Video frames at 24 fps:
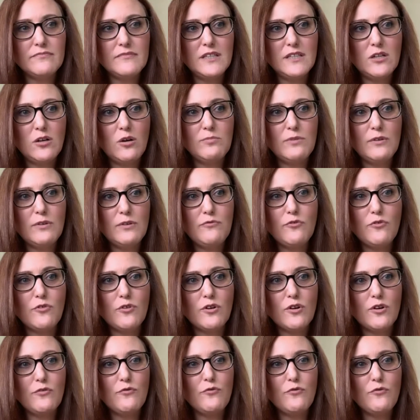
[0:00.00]

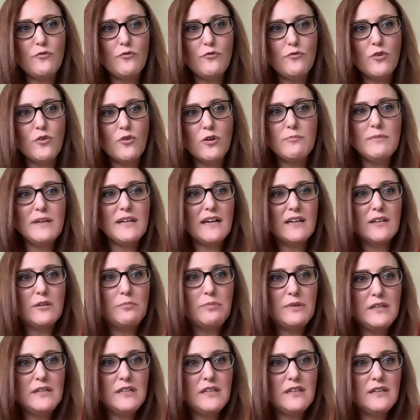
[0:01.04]
before forming an
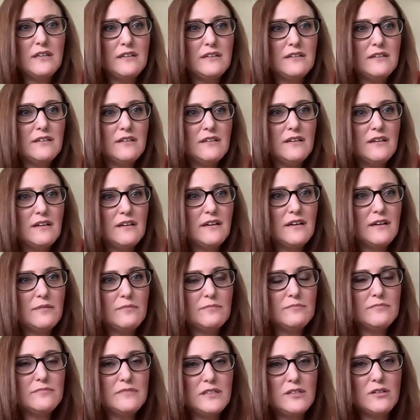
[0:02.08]
opinion,
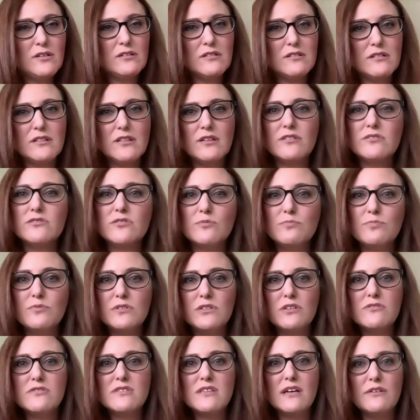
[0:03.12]
learn to put
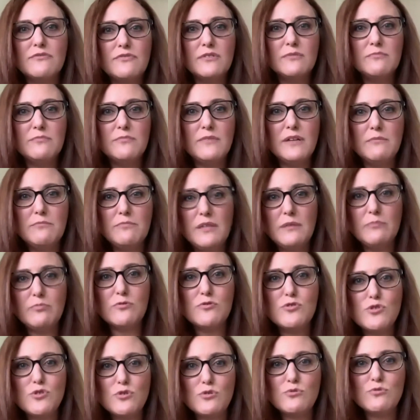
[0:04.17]
yourself in people's
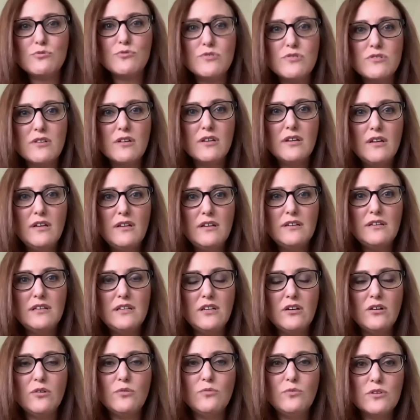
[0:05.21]
shoes.
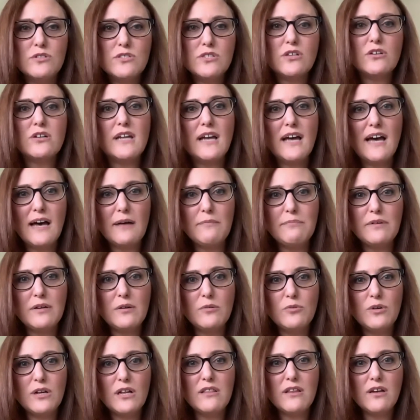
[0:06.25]
What's going to happen,
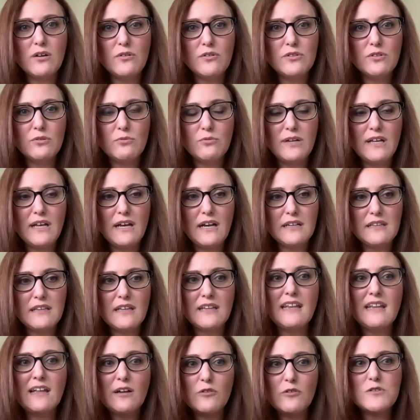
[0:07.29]
what are they going to react?
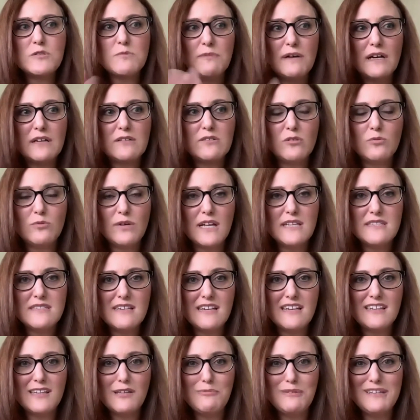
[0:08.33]
And that goes back to what I
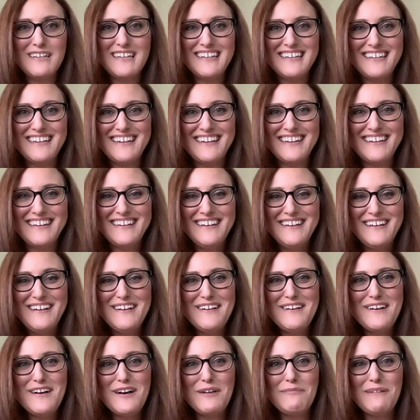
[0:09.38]
said at the beginning
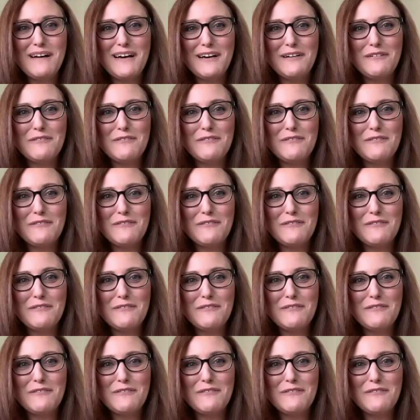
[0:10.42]
about